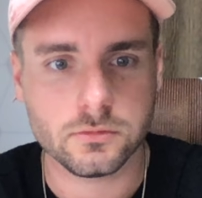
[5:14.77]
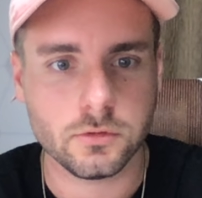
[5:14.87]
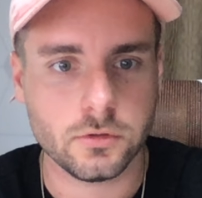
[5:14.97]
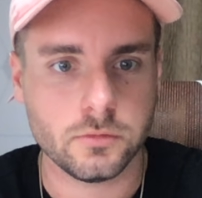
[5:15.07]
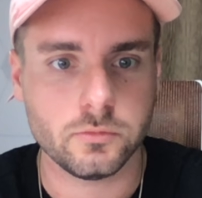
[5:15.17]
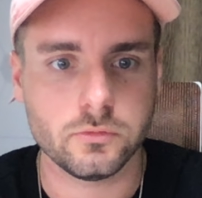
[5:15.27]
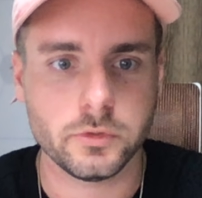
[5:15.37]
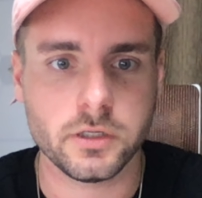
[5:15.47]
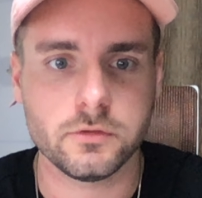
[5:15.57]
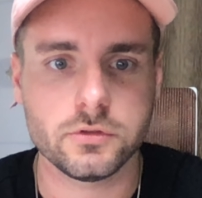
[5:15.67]
or we
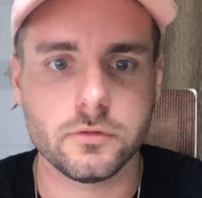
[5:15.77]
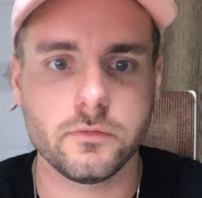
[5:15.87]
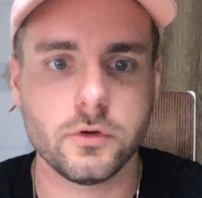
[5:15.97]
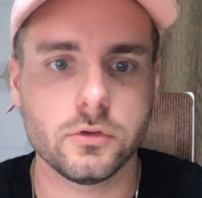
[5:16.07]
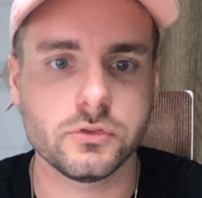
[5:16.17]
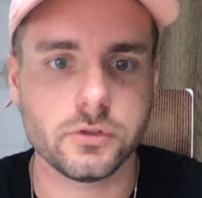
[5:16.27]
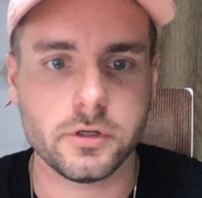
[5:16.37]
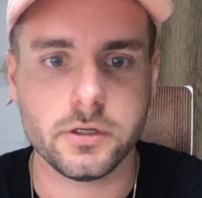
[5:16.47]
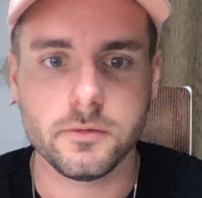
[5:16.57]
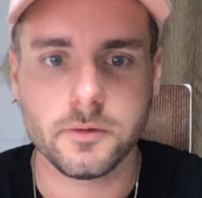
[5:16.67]
got to return false, sorry.
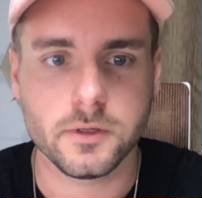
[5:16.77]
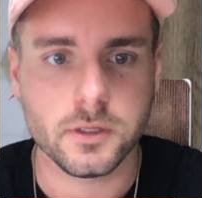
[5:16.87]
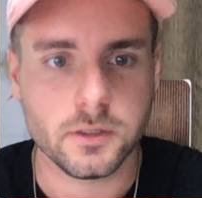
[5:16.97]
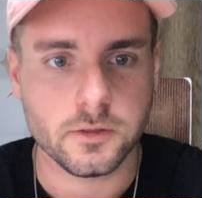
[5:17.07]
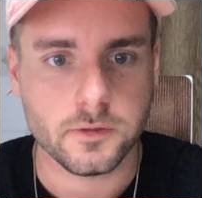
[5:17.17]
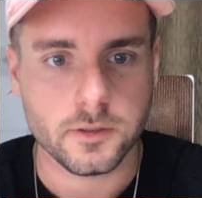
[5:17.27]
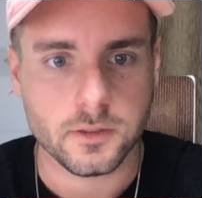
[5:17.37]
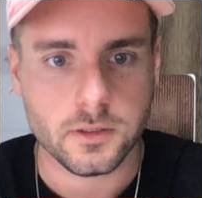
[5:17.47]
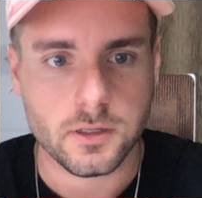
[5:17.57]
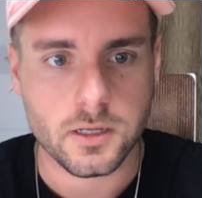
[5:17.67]

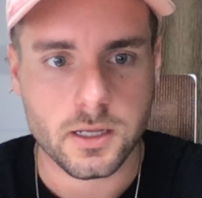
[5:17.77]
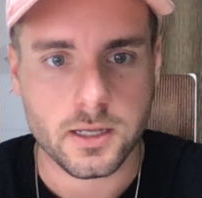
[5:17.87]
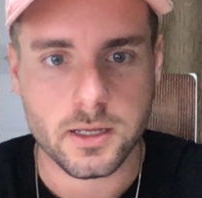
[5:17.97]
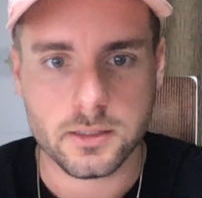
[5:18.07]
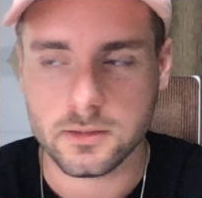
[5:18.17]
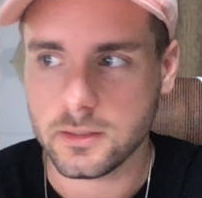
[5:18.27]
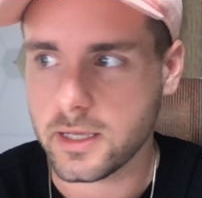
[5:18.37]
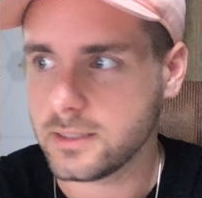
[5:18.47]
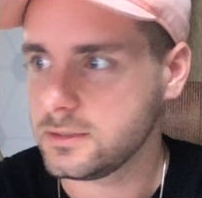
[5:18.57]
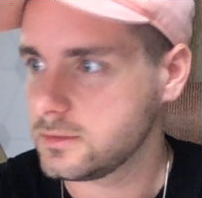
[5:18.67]
And
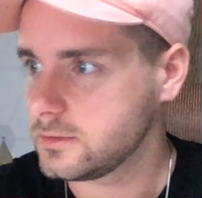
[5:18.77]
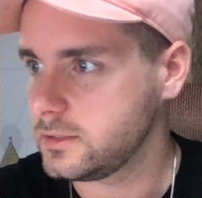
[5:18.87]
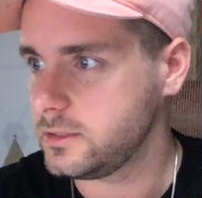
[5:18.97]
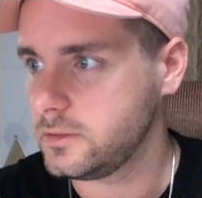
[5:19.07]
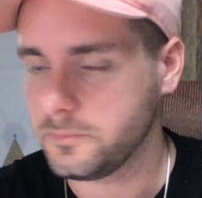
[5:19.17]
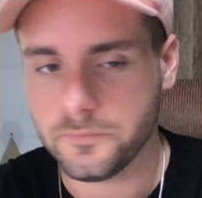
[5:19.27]
lastly,